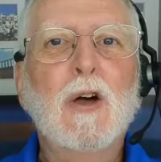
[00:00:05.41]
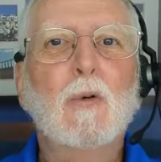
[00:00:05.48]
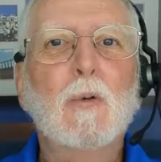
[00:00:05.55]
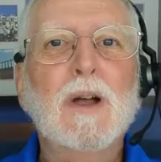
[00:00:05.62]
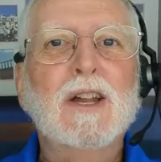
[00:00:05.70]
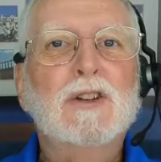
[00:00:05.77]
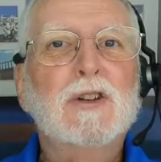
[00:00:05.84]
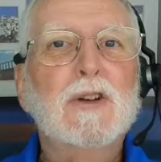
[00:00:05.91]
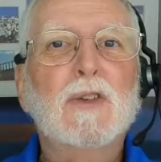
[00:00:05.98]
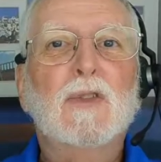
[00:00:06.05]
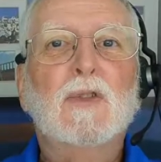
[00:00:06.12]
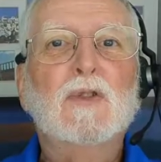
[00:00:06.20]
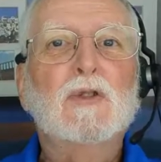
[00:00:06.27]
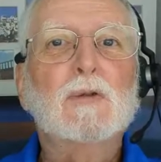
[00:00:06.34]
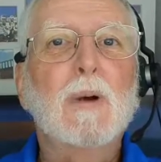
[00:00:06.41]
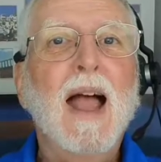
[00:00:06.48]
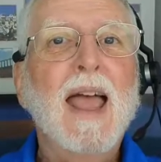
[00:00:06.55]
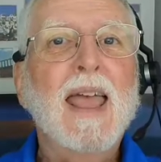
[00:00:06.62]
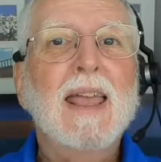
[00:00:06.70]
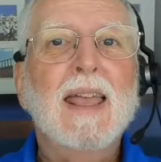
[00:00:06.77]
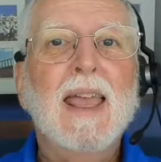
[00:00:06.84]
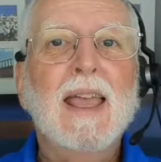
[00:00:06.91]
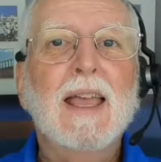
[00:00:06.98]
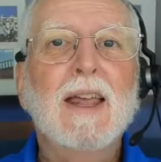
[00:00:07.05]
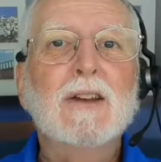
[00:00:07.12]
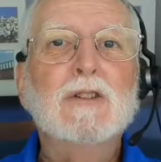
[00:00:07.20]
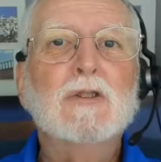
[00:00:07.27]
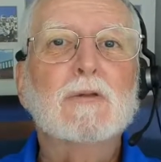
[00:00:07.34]
which is dragging
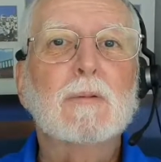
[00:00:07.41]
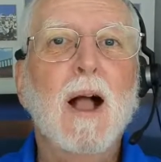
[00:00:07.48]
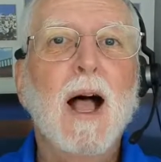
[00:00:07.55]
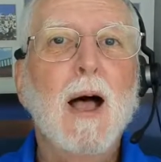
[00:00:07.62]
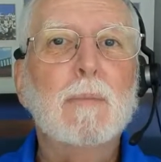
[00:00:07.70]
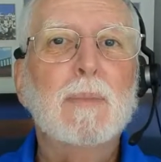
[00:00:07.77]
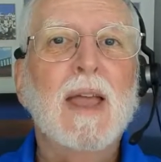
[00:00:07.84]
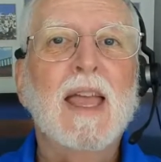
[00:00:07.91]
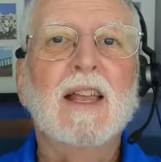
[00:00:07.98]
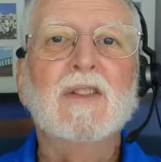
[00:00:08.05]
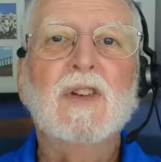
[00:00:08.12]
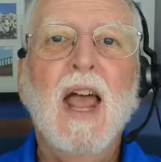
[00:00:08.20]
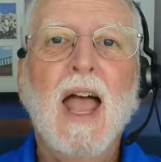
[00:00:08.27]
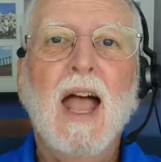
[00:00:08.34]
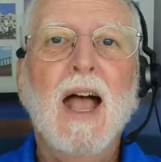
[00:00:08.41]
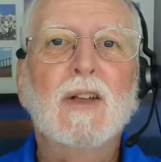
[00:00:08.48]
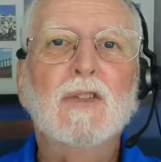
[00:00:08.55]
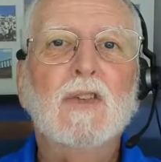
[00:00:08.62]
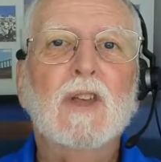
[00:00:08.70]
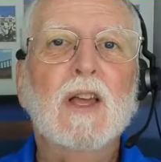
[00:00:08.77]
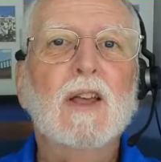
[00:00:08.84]
and dropping task